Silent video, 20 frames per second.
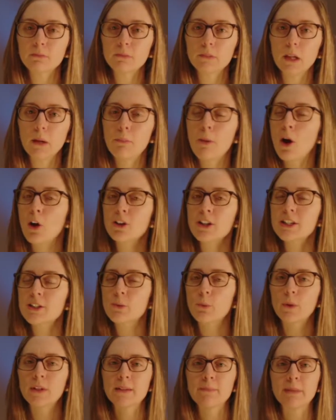Paul
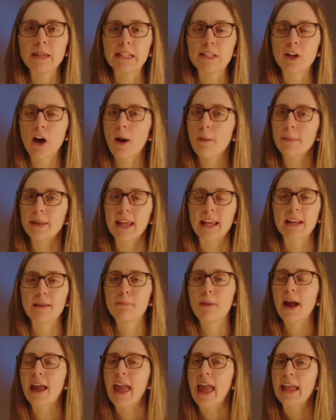doesn't want to be dominated
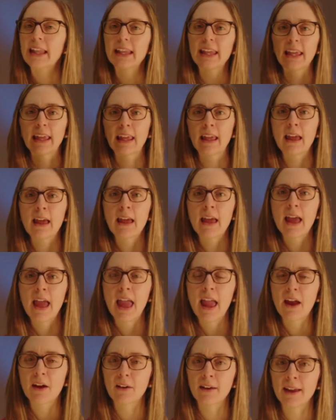by any
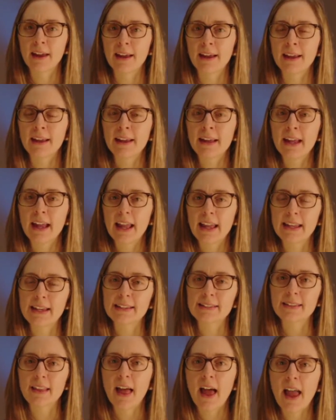area in
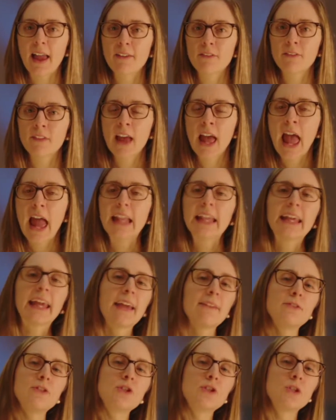his life. And he
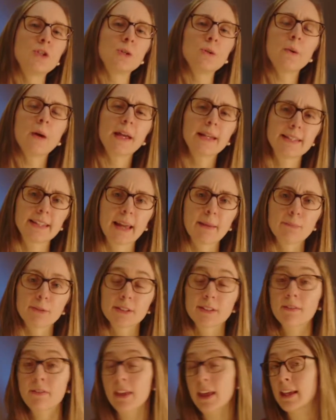gives two
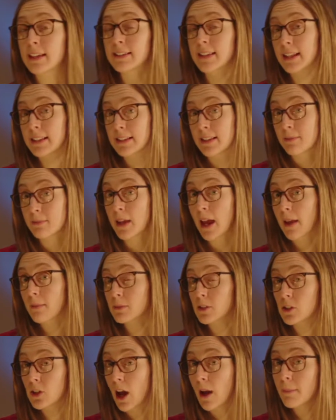examples of things that
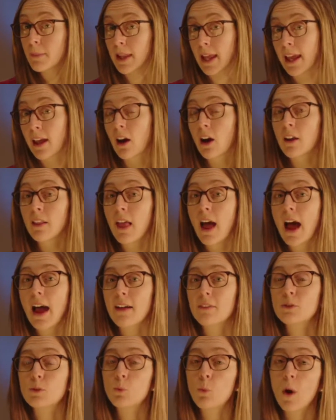sometimes dominate our
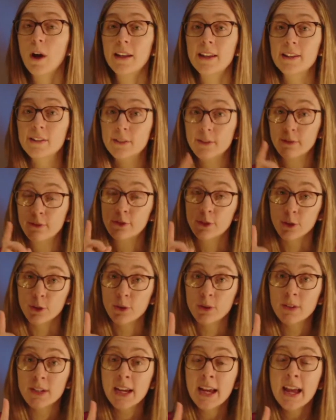lives. One is
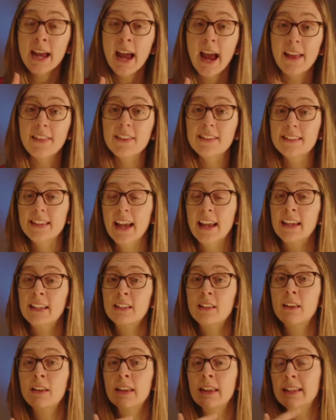food, and the, sex,
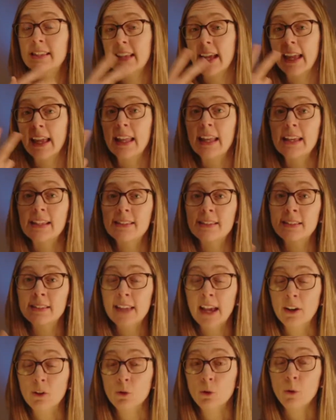and the second is
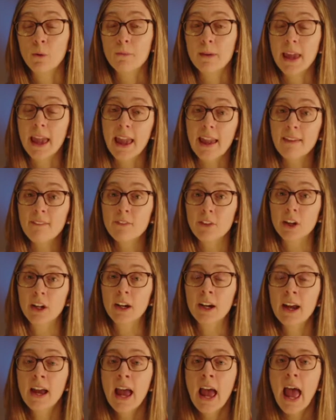sexual behavior.
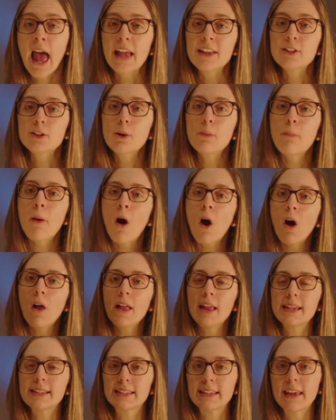And so Paul
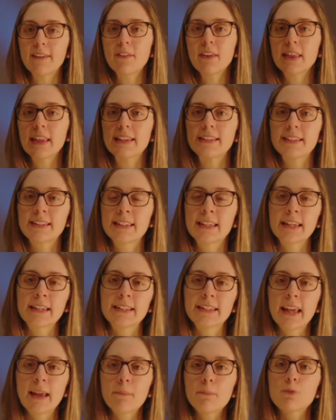is giving these as
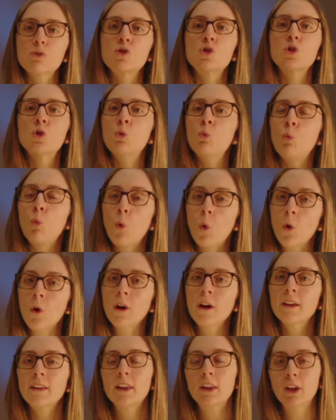examples to
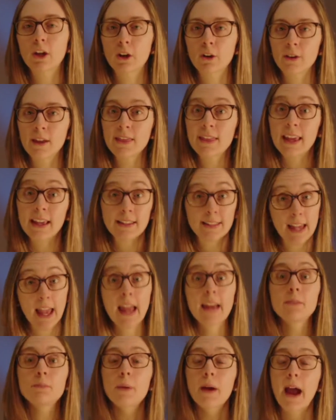warn the Corinthians
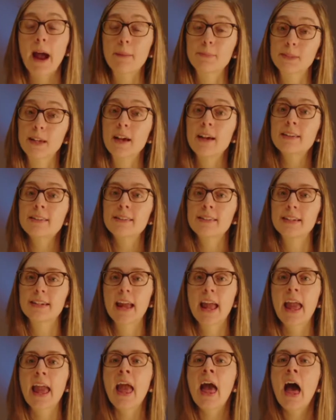and perhaps us
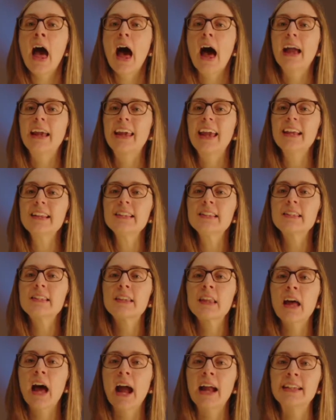today against
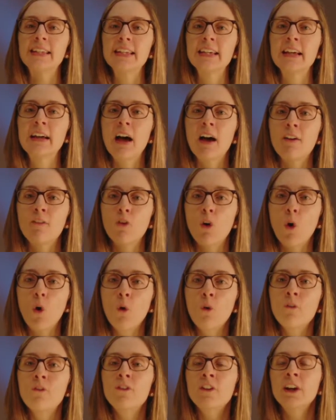the idea of
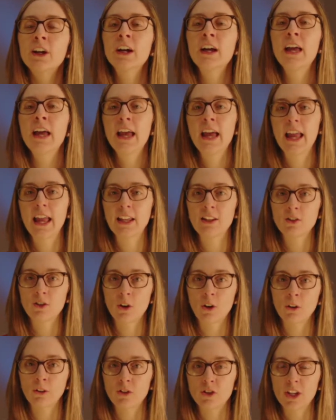
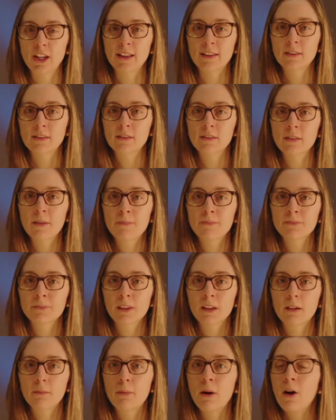overindulgence.
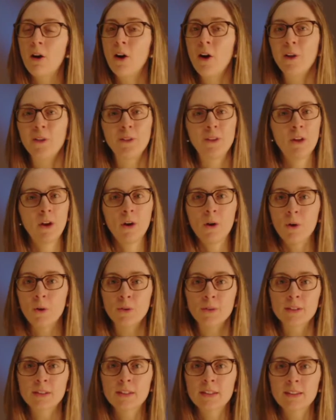Paul
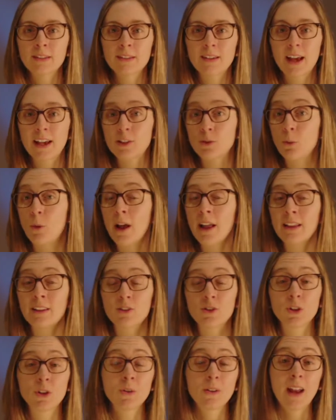knows, as well
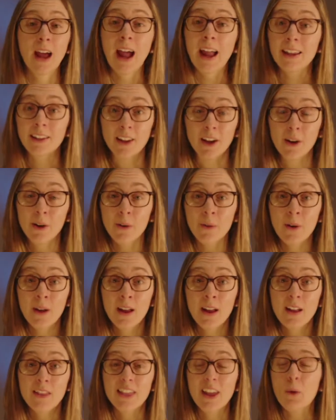as you and I know,
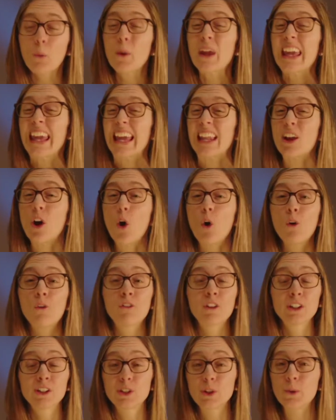that we can
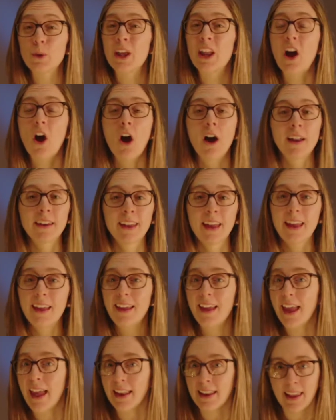overdo it on
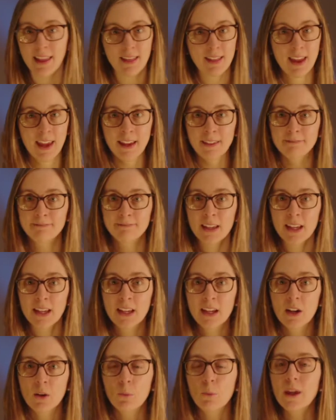anything.
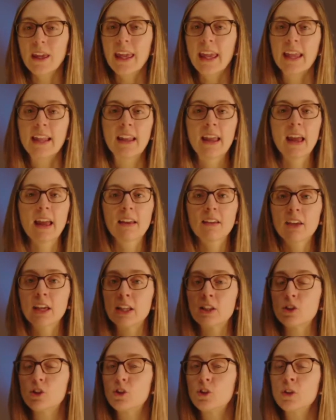We can
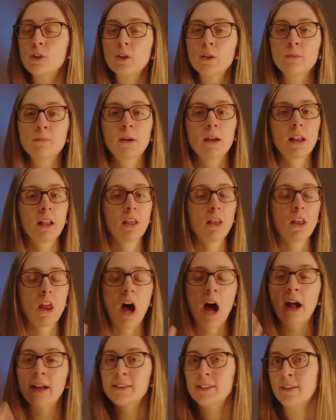consume
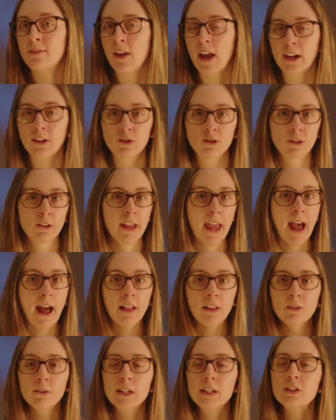lots of extra
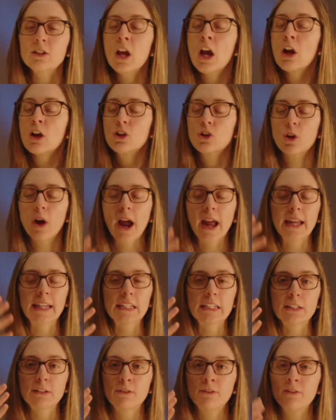calories trying
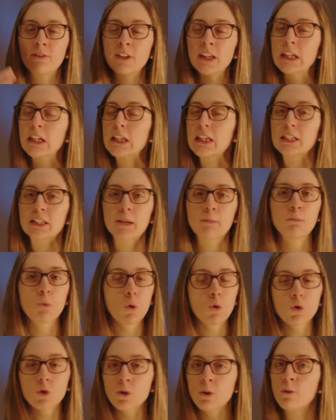to fill this
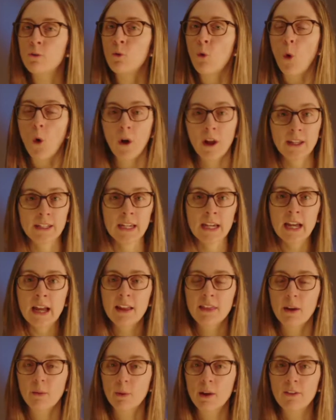emotional void
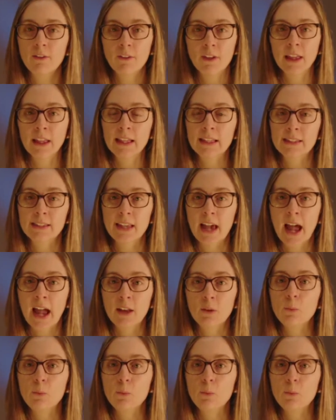that we feel inside.